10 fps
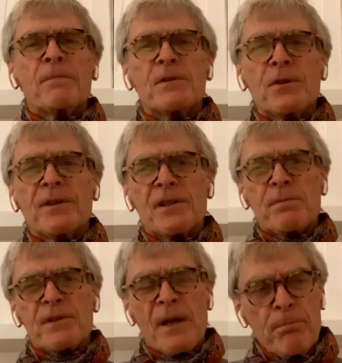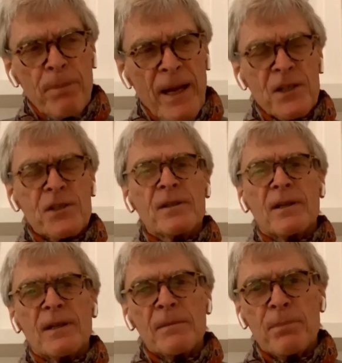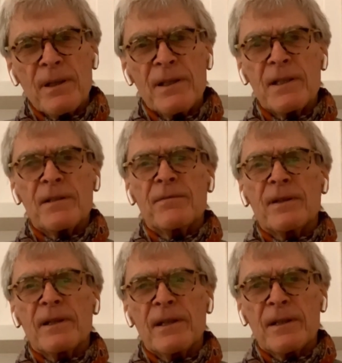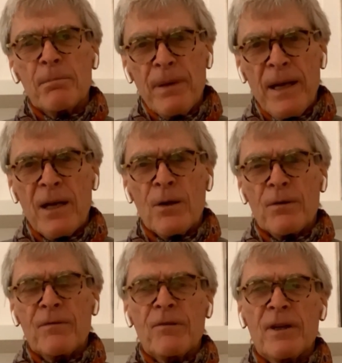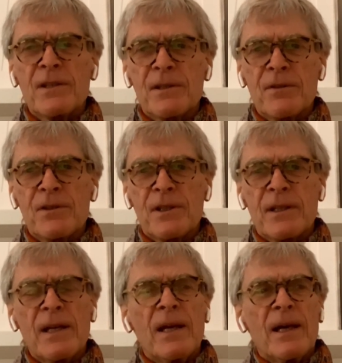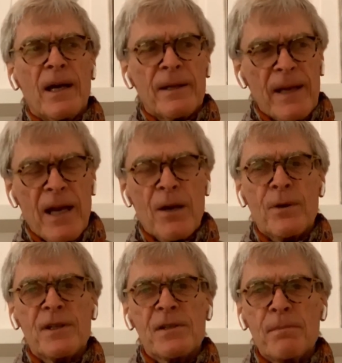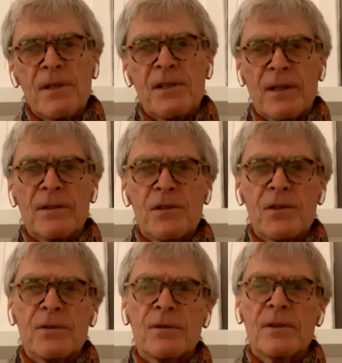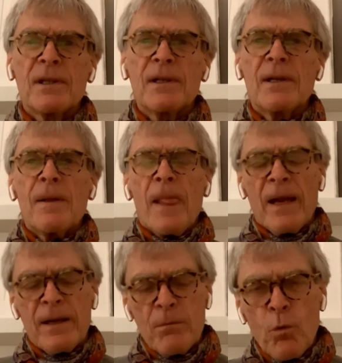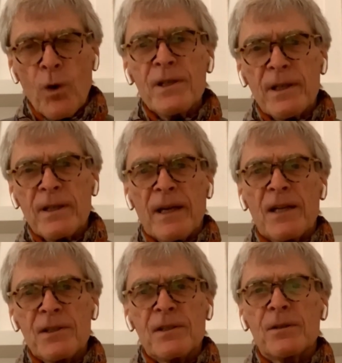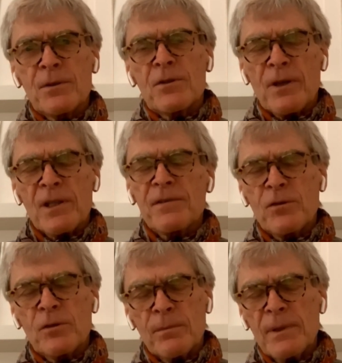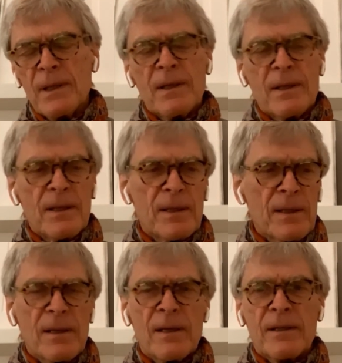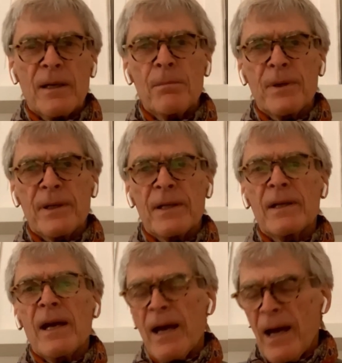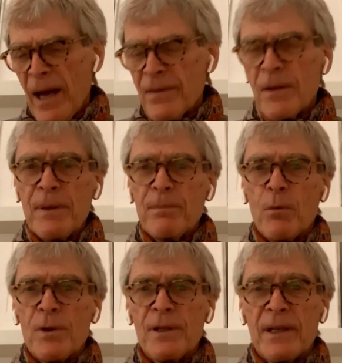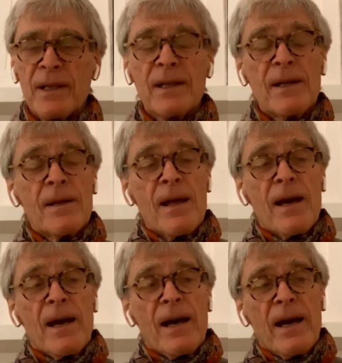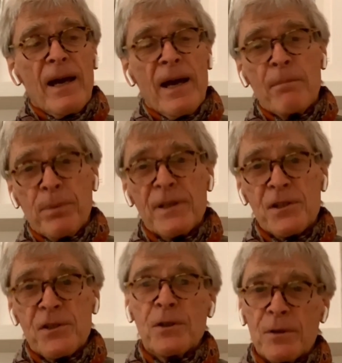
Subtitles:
I'm doing this because I passionately believe in the power of creativity and how it is misunderstood and what it can actually do to transform a company and the people within it. And please